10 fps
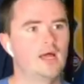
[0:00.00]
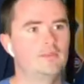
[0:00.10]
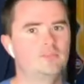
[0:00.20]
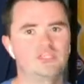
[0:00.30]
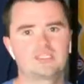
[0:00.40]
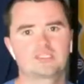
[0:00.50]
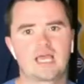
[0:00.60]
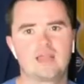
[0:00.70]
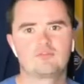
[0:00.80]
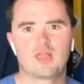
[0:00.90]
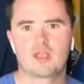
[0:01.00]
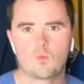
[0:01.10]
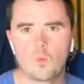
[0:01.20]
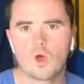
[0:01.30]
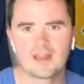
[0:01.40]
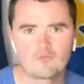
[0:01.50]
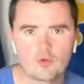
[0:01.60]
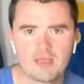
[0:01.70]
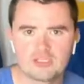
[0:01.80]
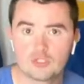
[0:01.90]
This is kind of like
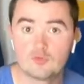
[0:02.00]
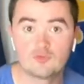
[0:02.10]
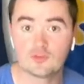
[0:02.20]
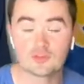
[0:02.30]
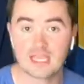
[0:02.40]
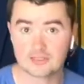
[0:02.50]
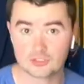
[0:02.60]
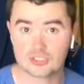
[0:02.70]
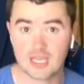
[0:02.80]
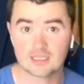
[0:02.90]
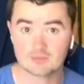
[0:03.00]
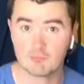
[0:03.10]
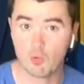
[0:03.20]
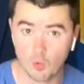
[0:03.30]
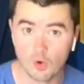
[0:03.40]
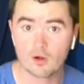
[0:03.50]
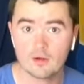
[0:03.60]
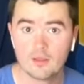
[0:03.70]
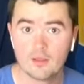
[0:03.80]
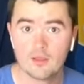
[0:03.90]
whatever makes you feel the exercise
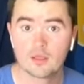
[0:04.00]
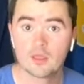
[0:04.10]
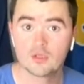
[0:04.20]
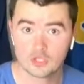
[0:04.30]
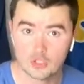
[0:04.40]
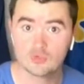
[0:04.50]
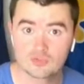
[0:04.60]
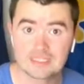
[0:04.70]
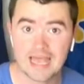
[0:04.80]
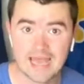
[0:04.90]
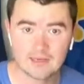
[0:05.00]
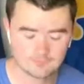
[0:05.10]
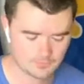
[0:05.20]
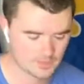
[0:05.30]
more, use that.